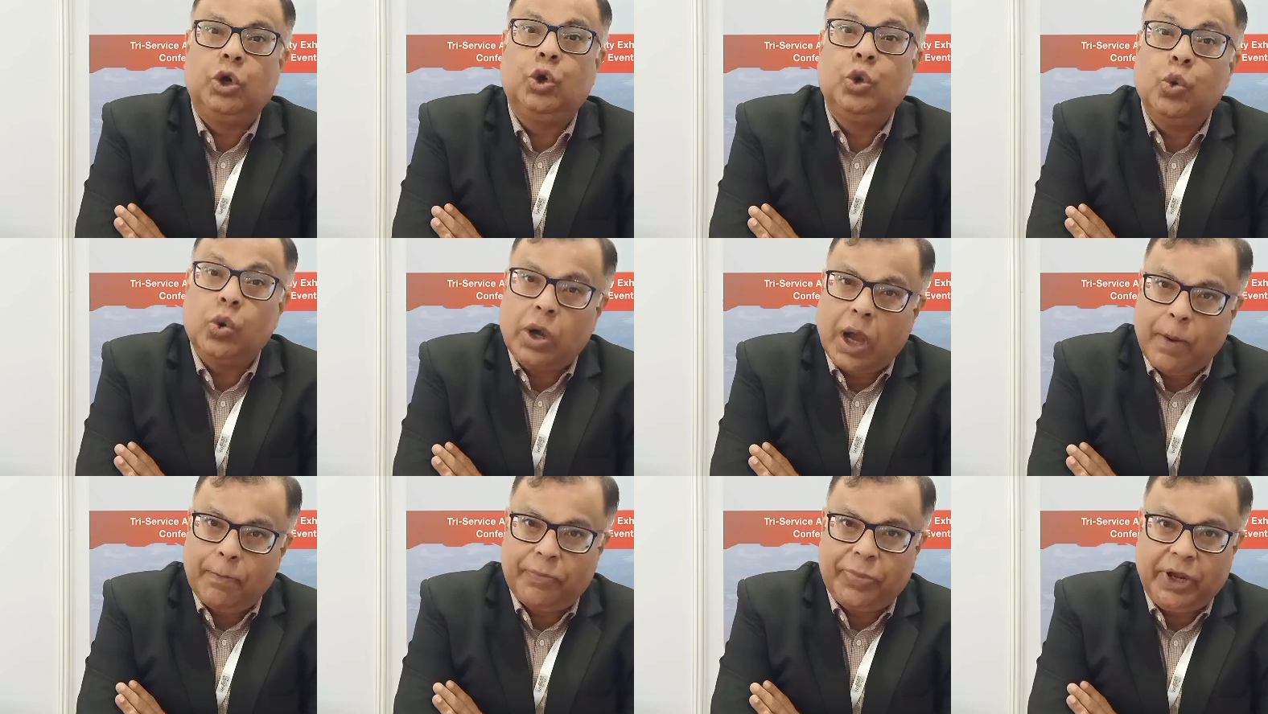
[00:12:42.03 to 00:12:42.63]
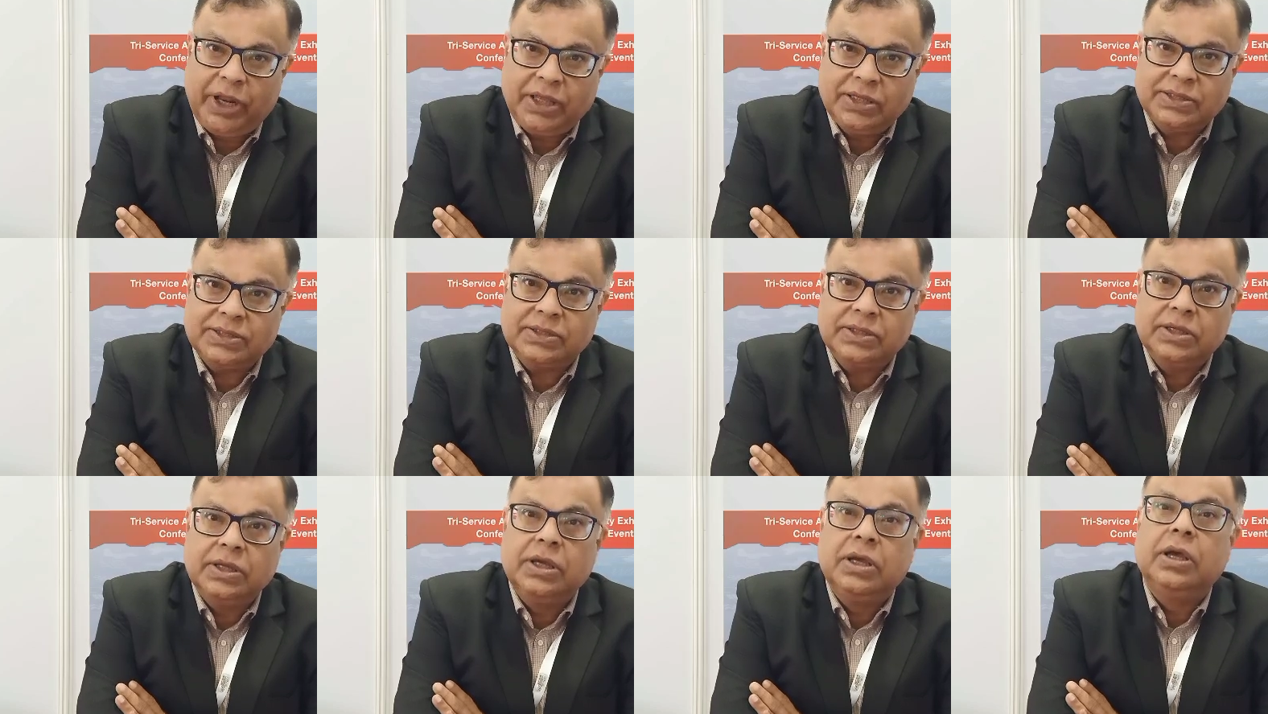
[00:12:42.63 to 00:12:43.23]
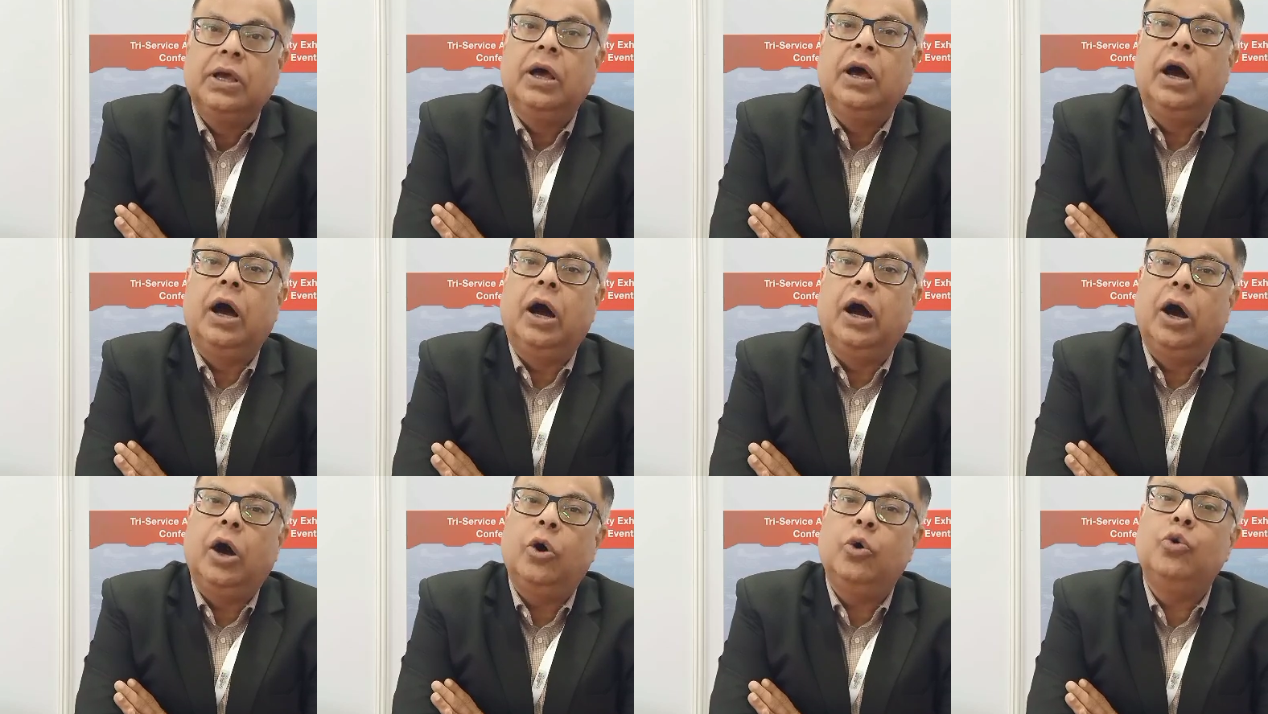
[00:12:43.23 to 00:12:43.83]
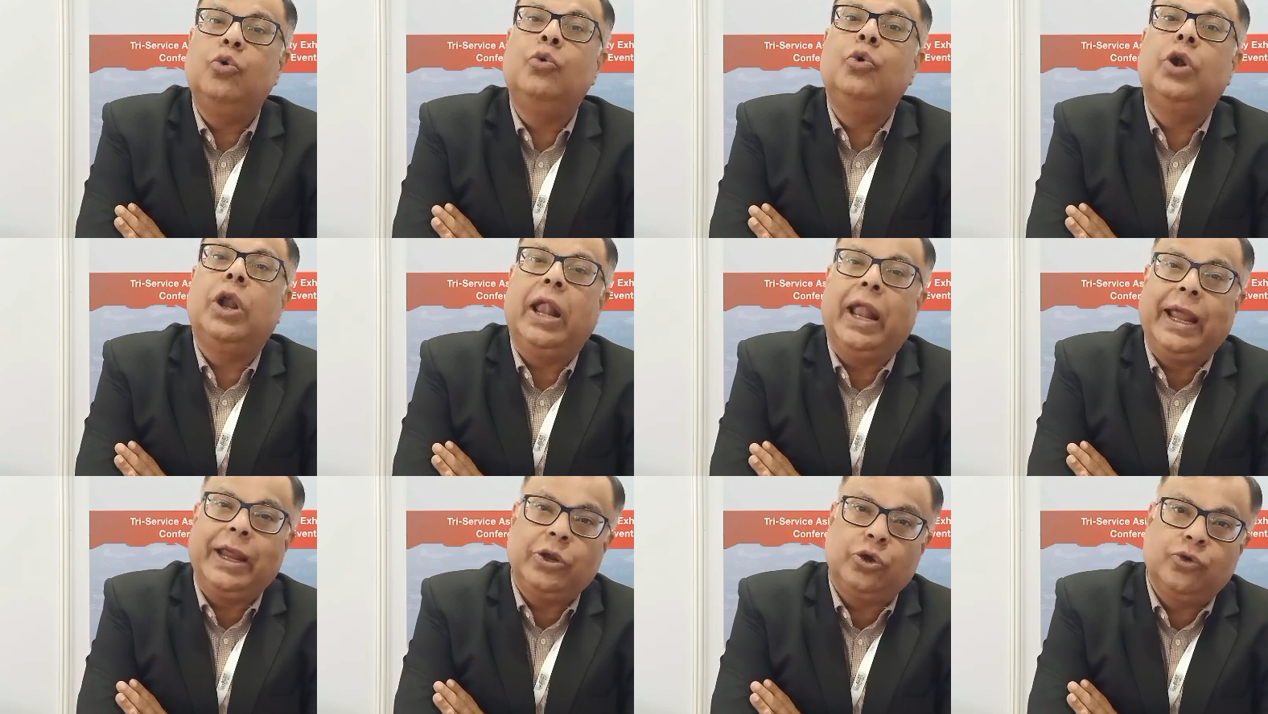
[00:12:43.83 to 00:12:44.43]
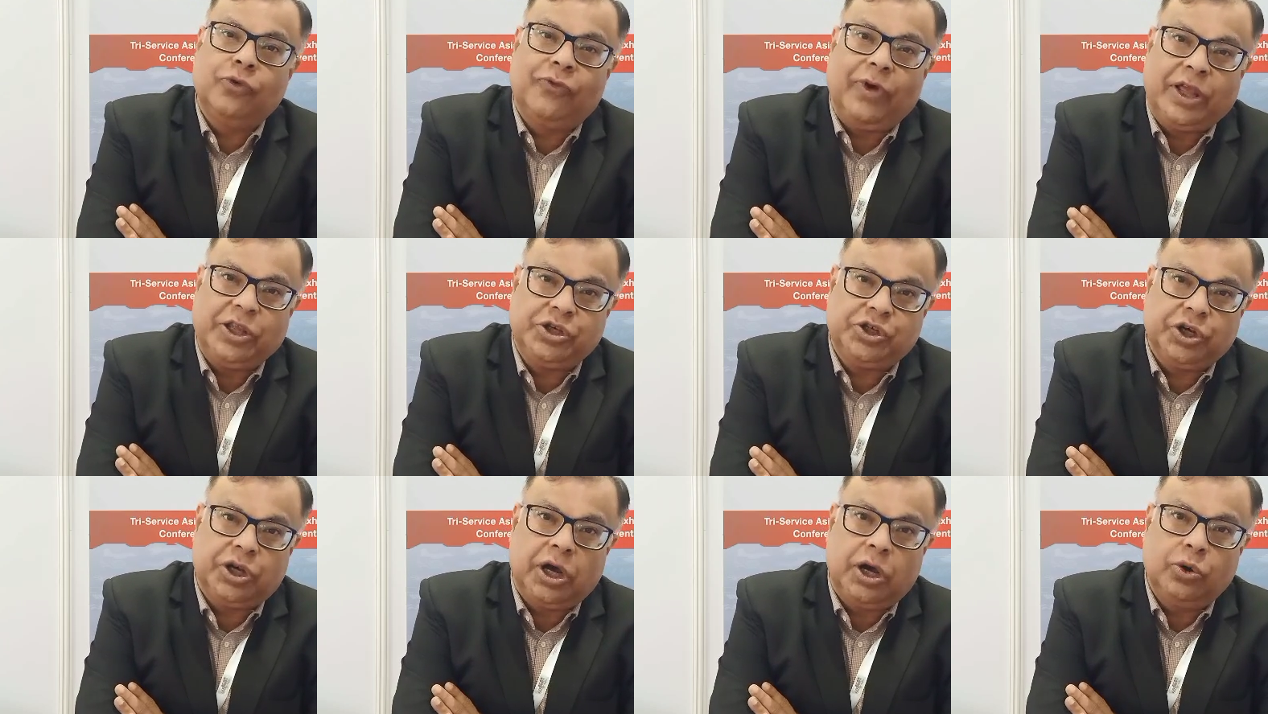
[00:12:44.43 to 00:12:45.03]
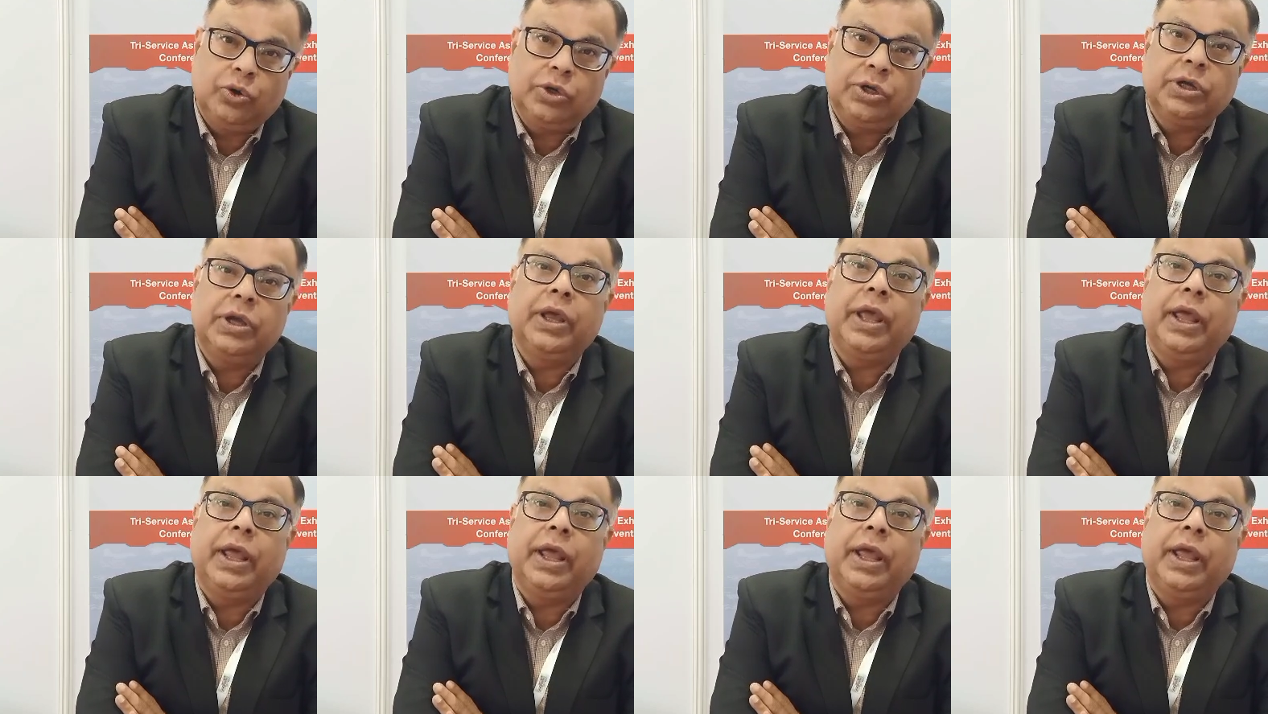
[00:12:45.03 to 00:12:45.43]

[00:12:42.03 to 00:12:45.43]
to companies uh, who would like to venture out